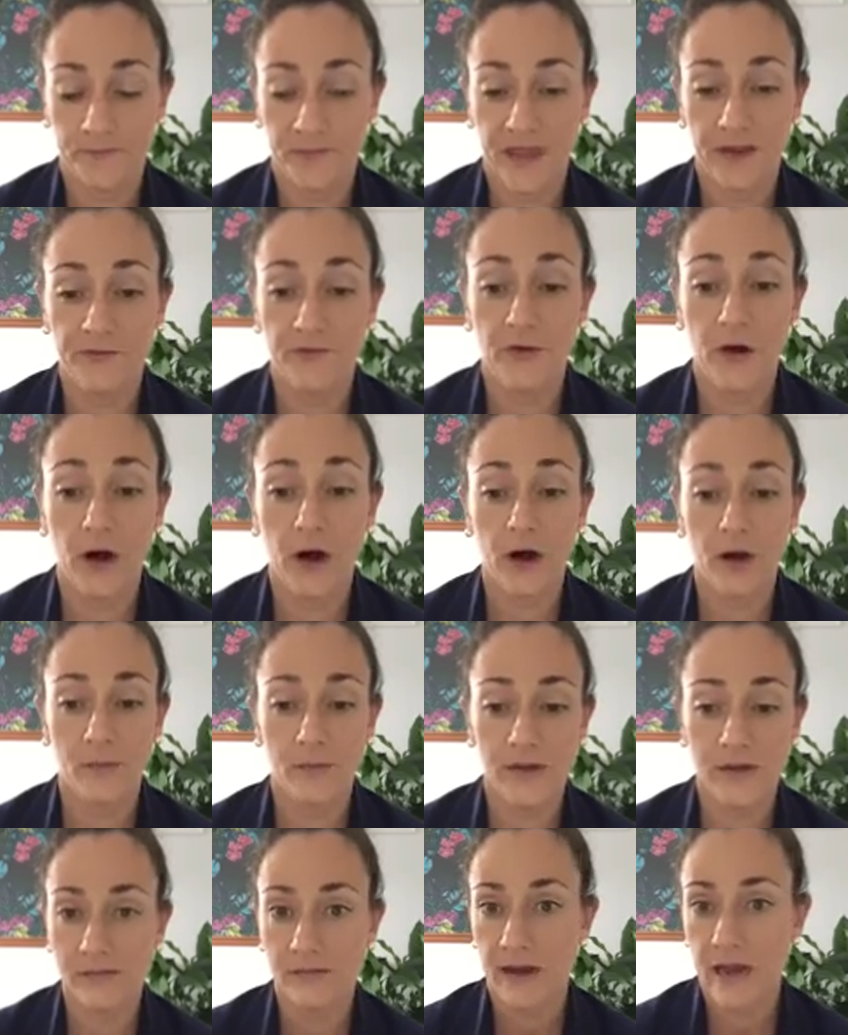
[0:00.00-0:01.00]

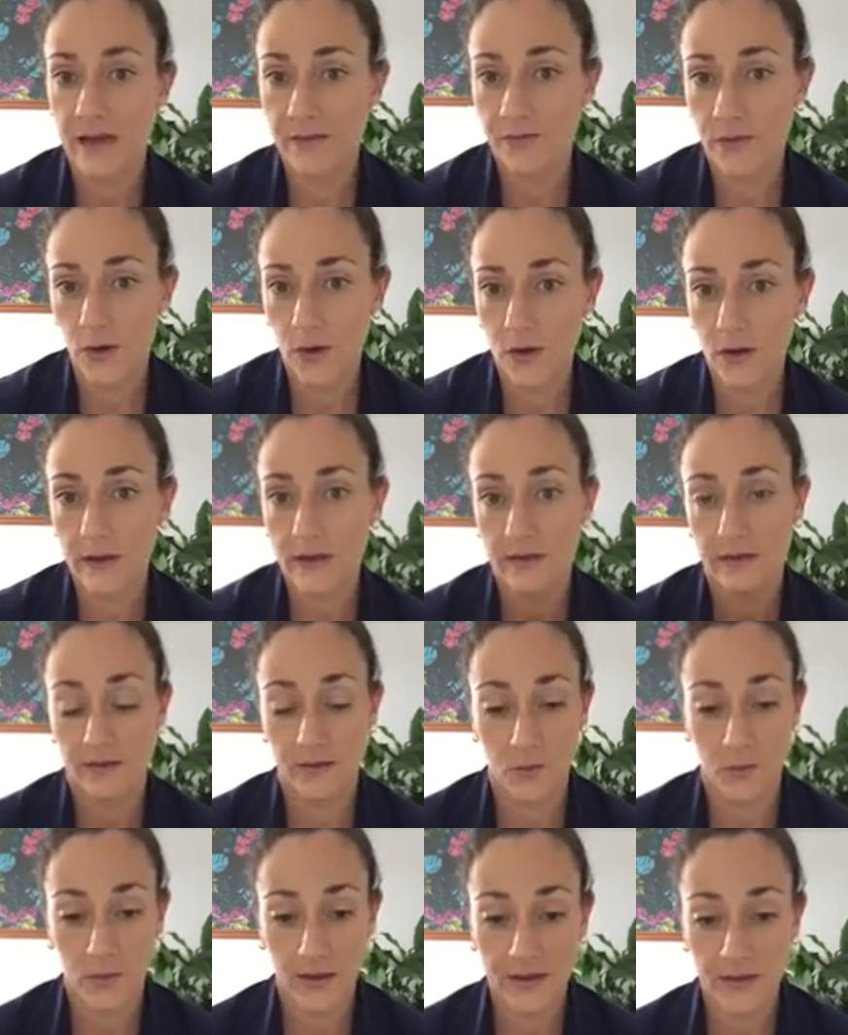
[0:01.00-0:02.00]
environment, and the earlier
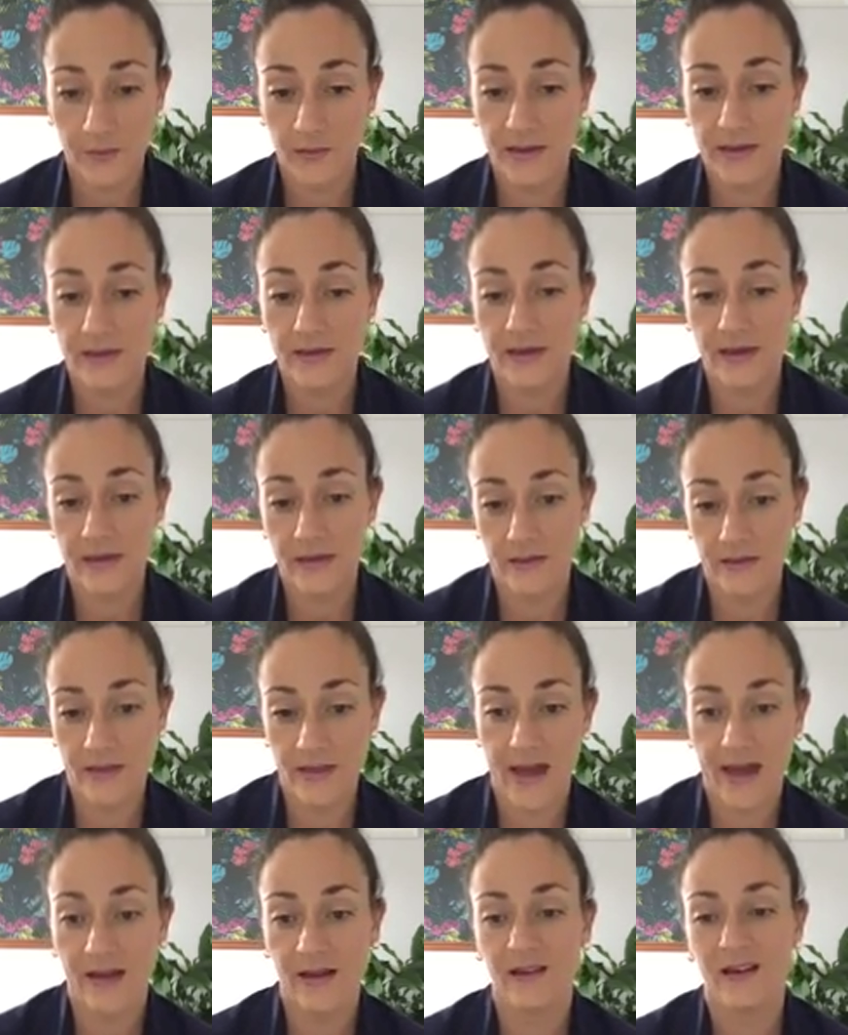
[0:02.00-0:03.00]
that we can begin
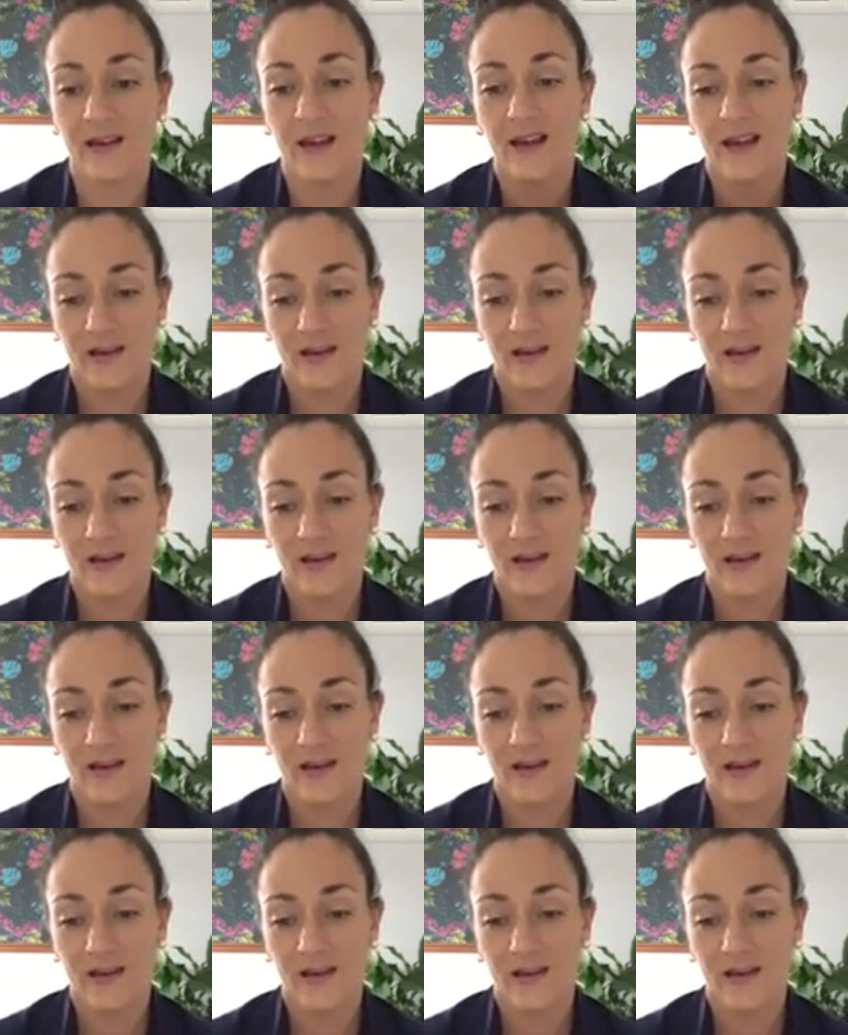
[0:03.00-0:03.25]
that